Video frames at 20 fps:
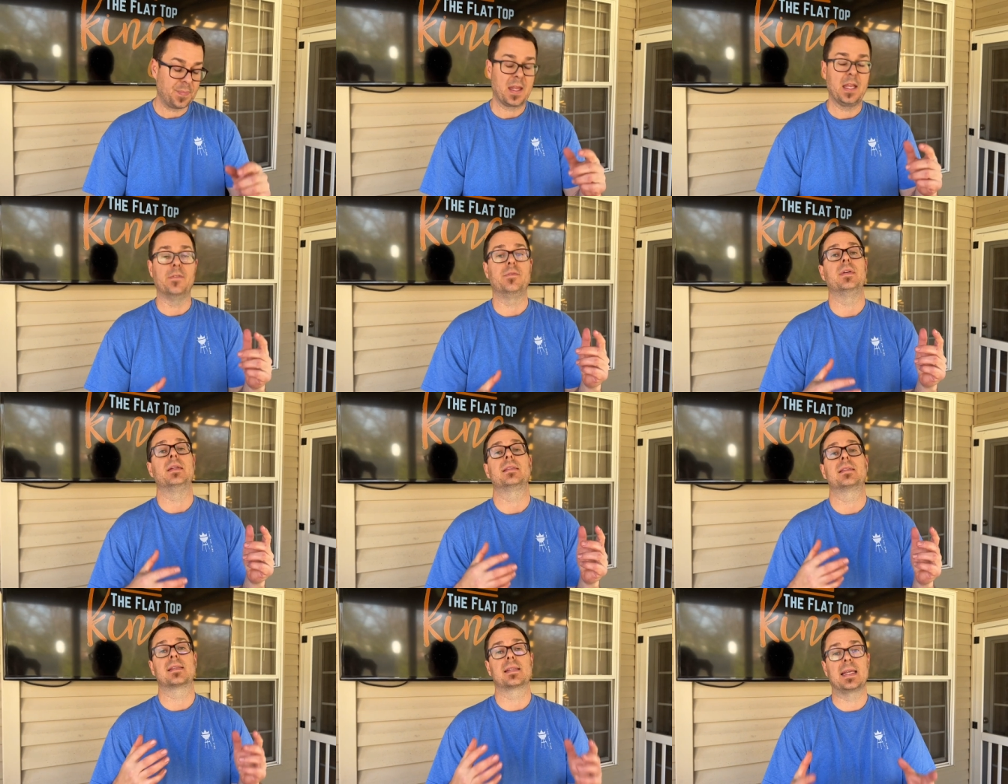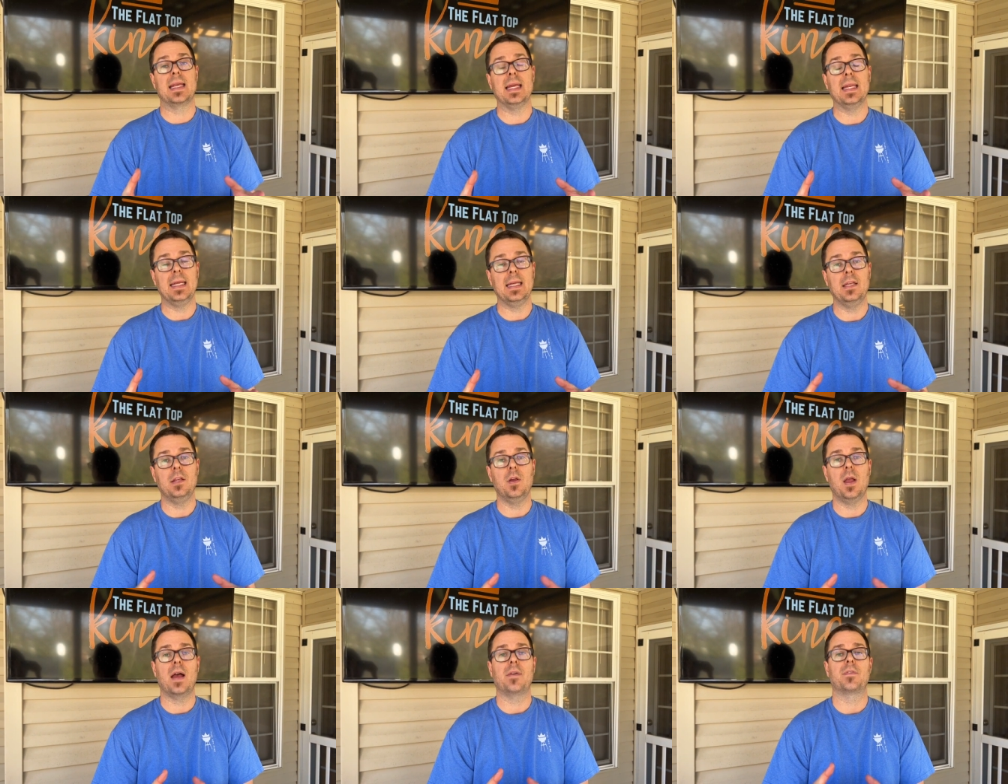If it's skinny,
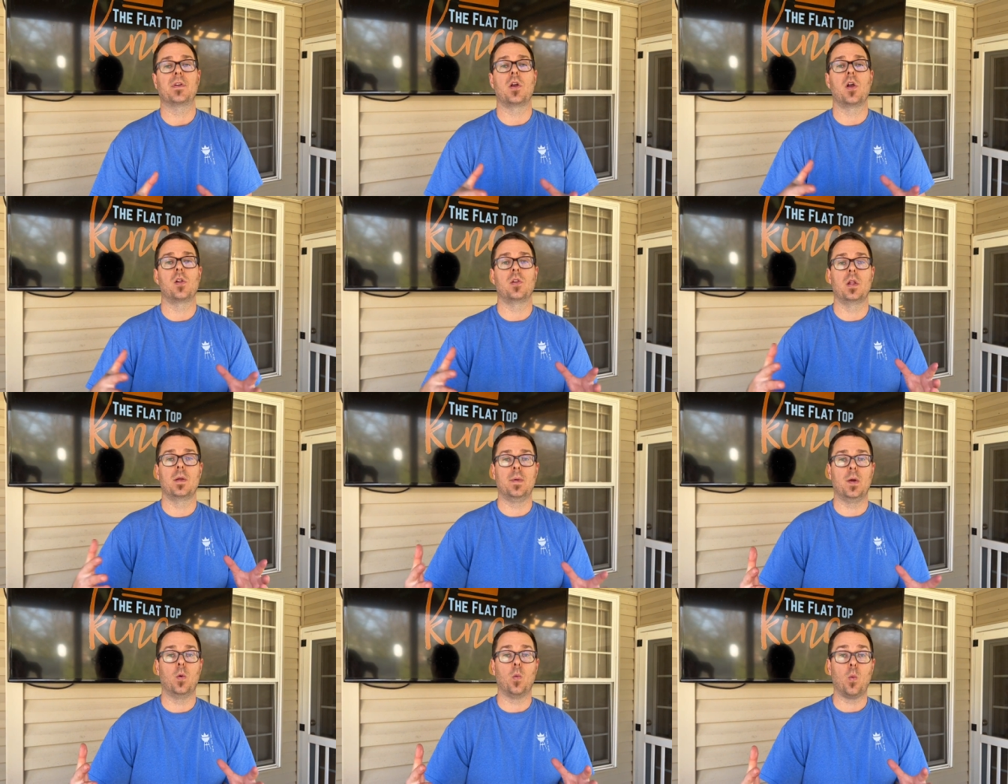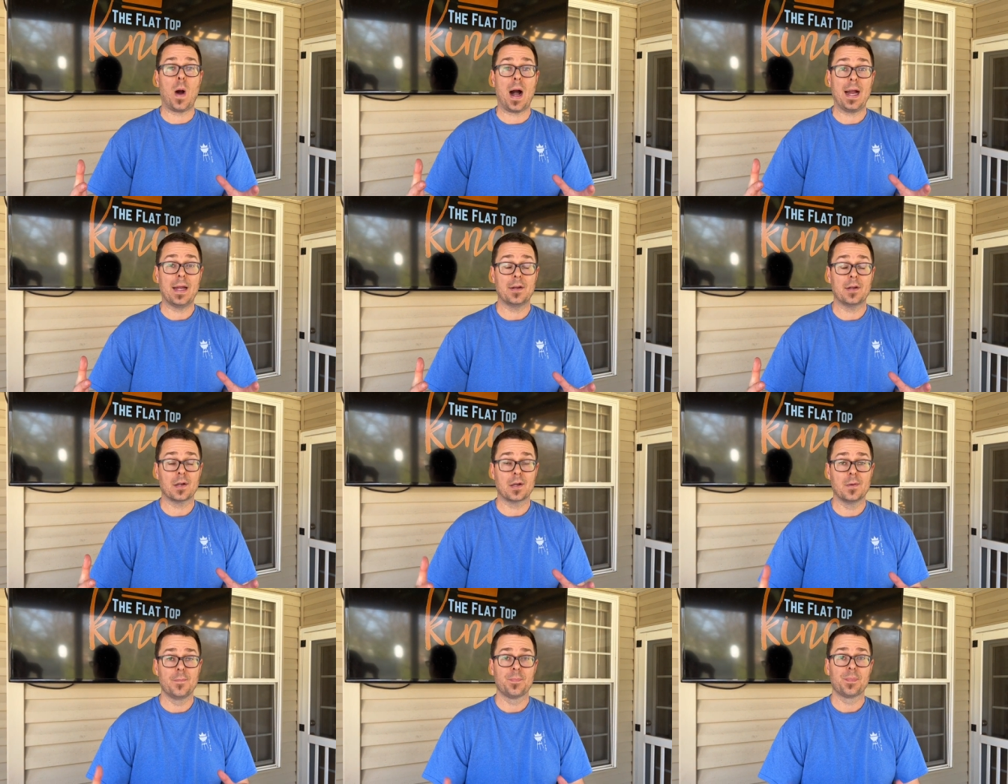you have to go a little bit
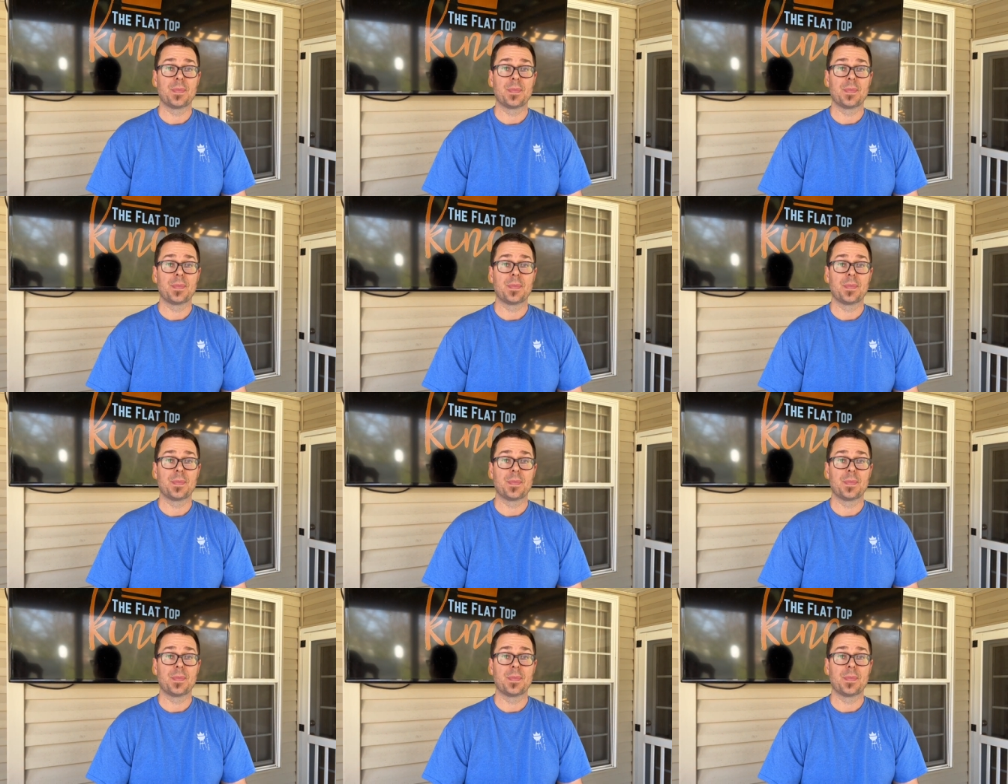wider.